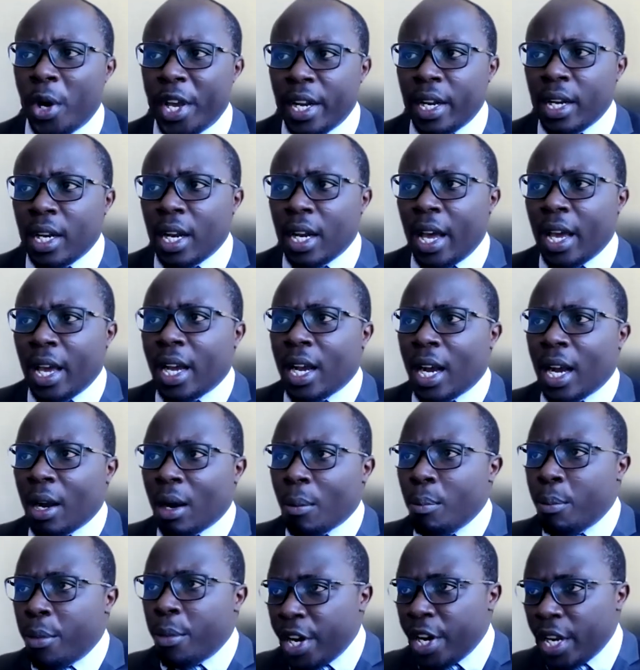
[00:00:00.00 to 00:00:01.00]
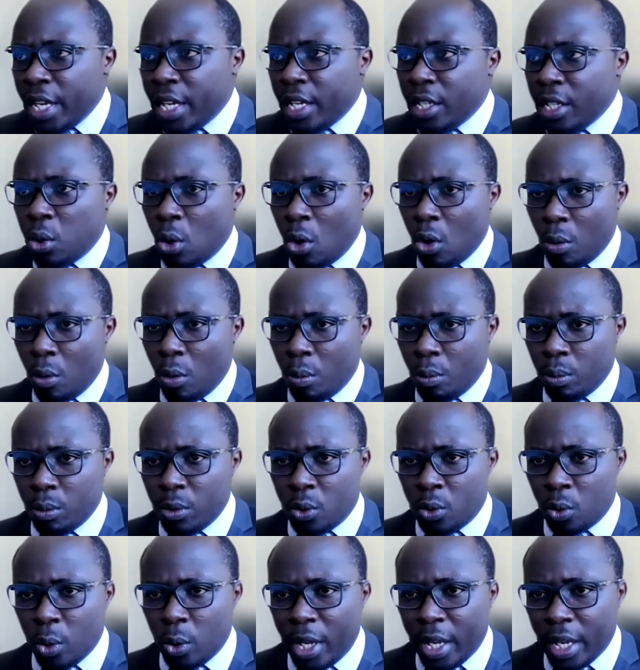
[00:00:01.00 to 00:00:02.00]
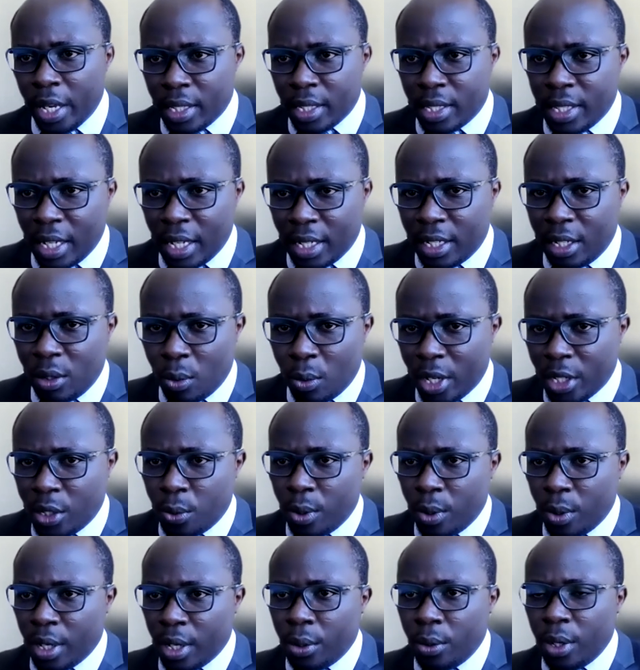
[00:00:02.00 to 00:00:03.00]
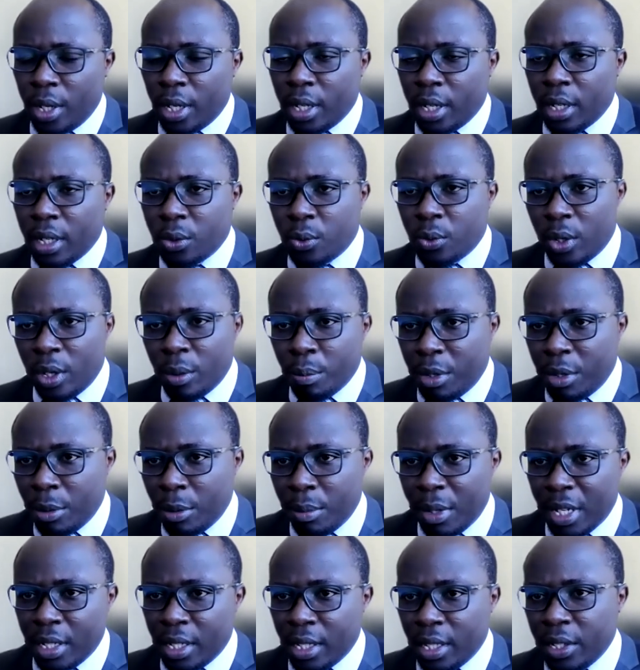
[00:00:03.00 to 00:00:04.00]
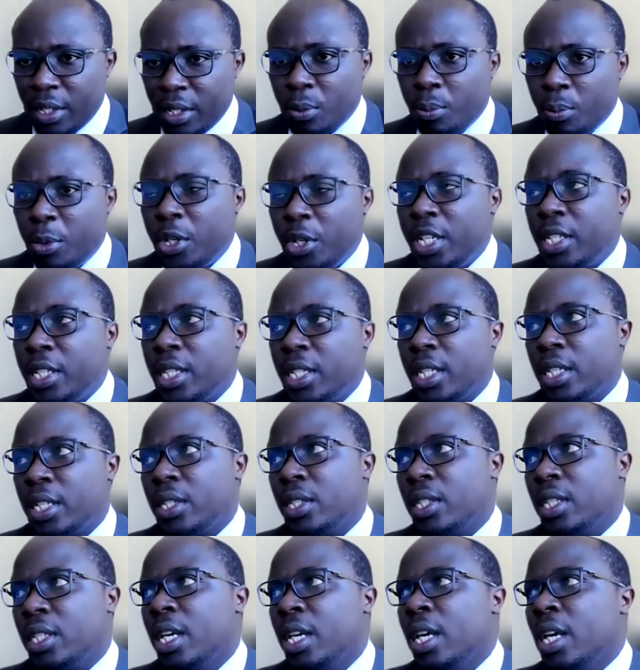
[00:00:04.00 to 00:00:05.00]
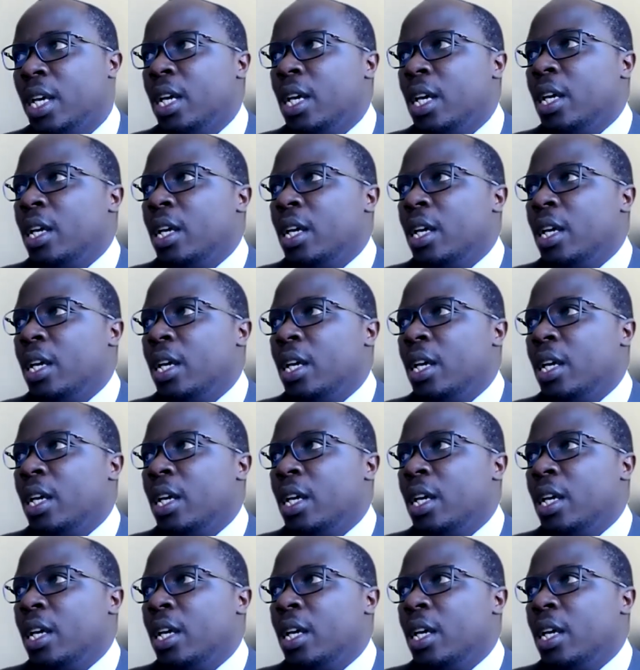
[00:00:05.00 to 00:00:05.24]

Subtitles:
when I bring it home to exactly what we are doing to implement these policies,